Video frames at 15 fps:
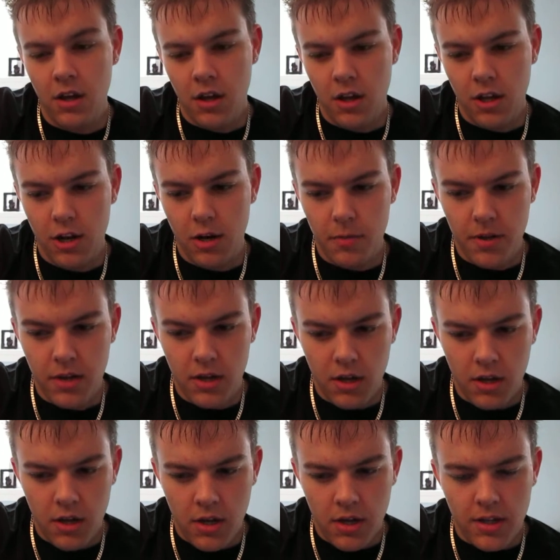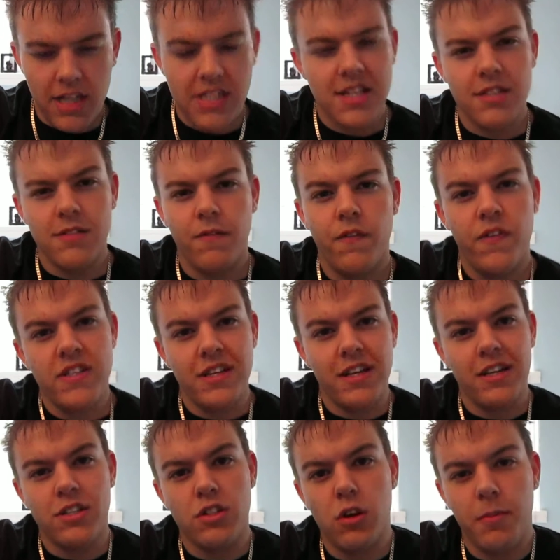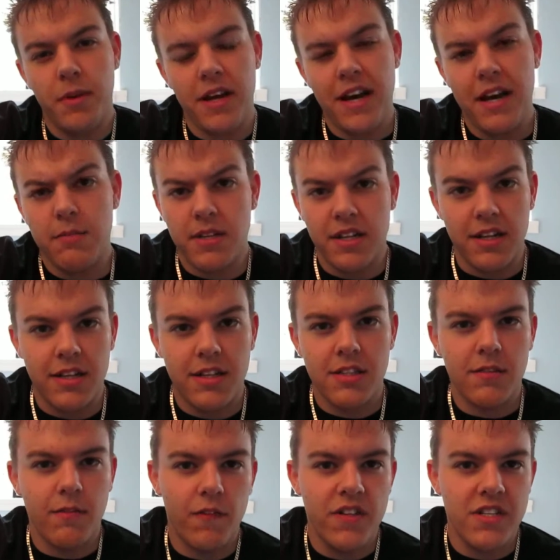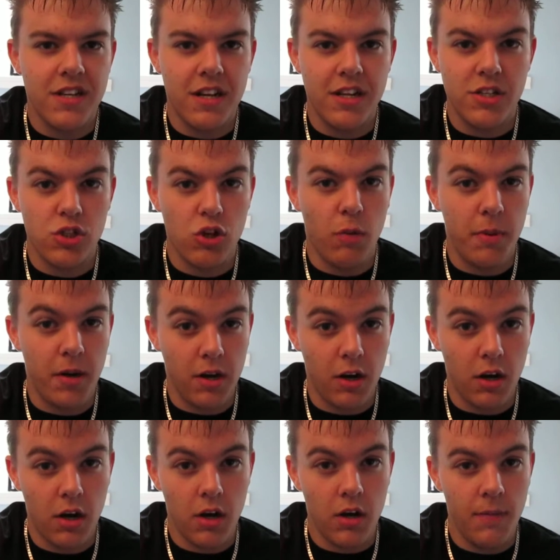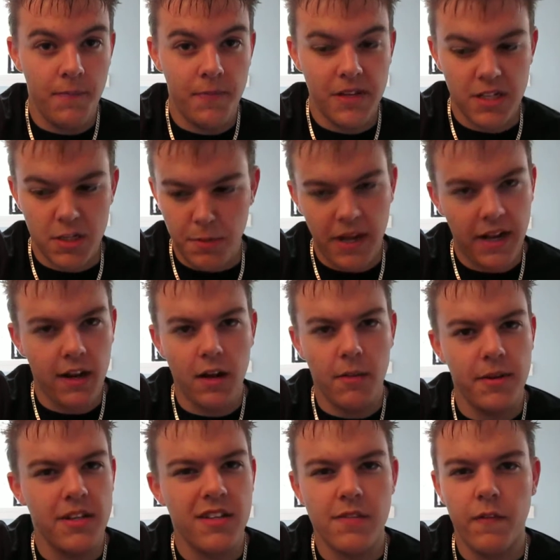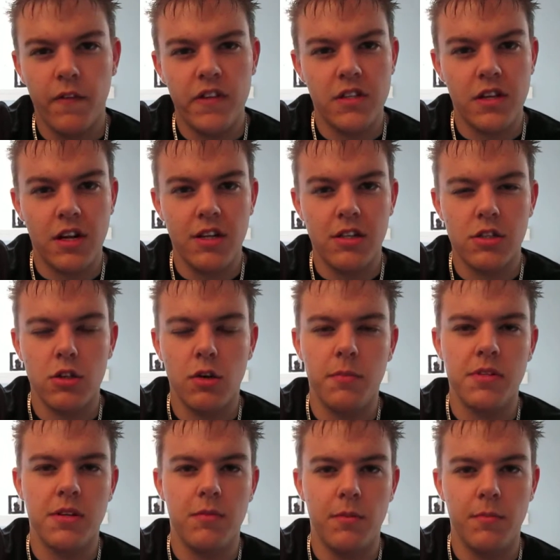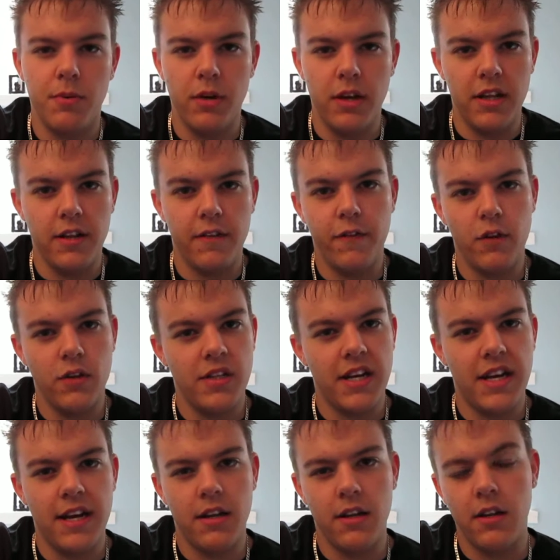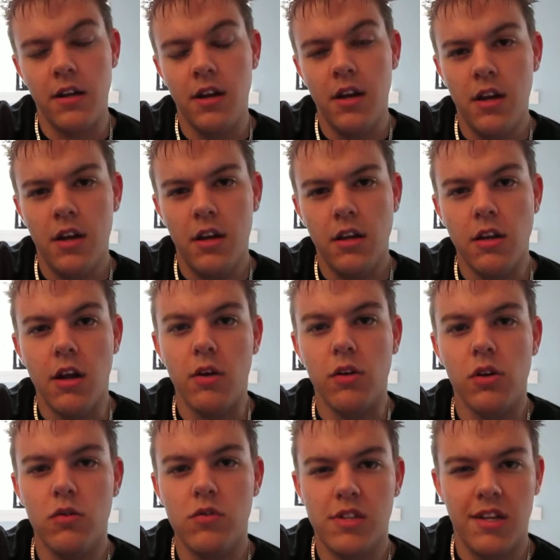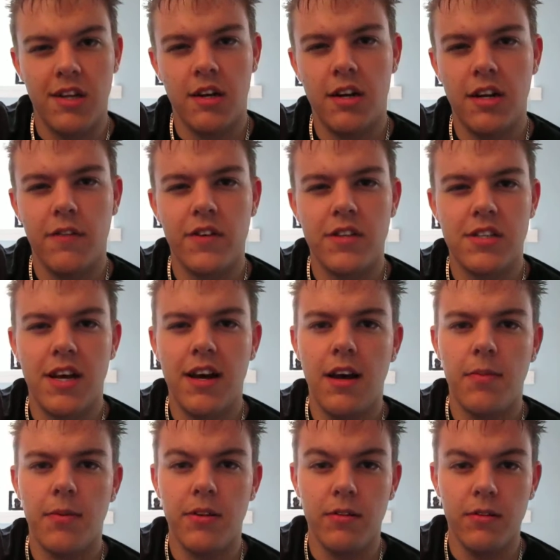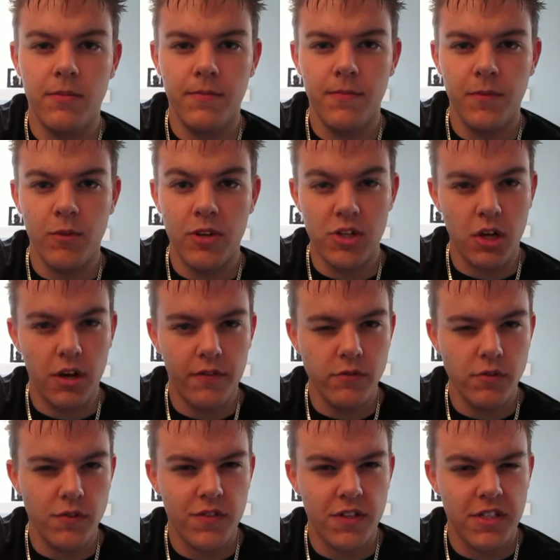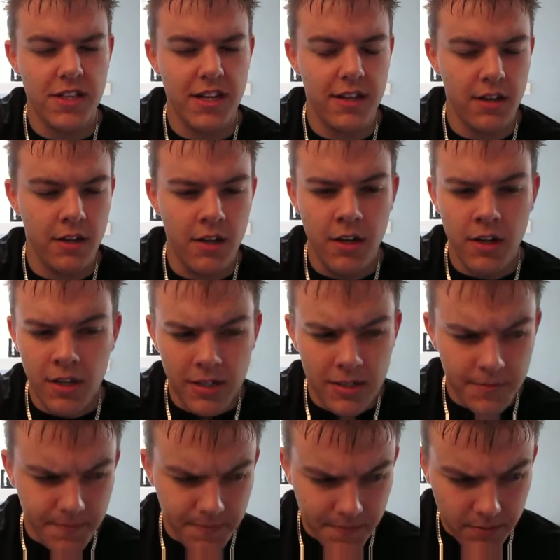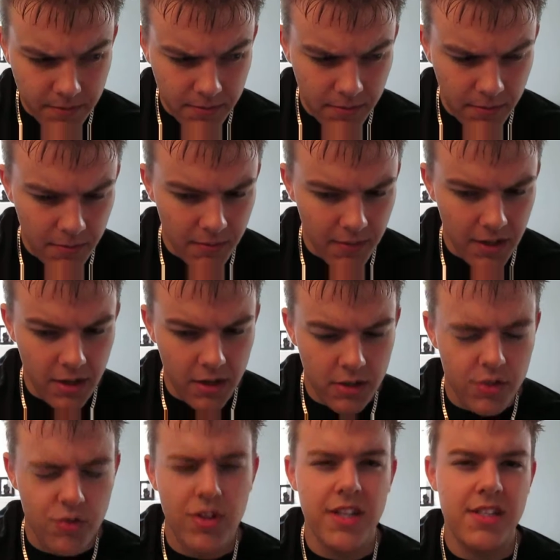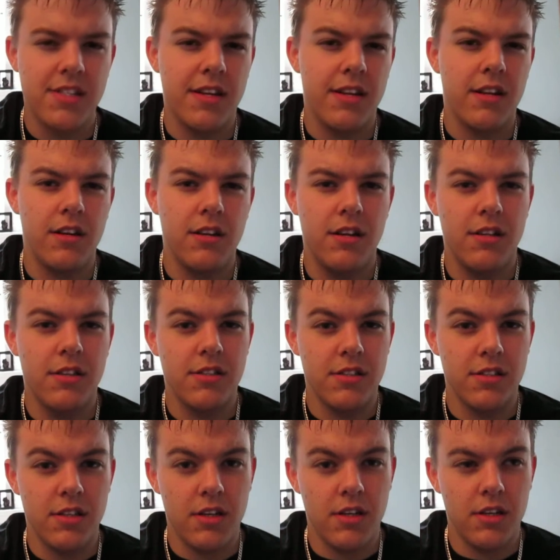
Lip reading: You know, but that doesn't physically stop it happening. That doesn't physically stop a car speeding up. It doesn't physically stop someone putting their foot down and, you know, causing that kind of thing to happen. Which I feel is very sad. You know, it's really sad. And this,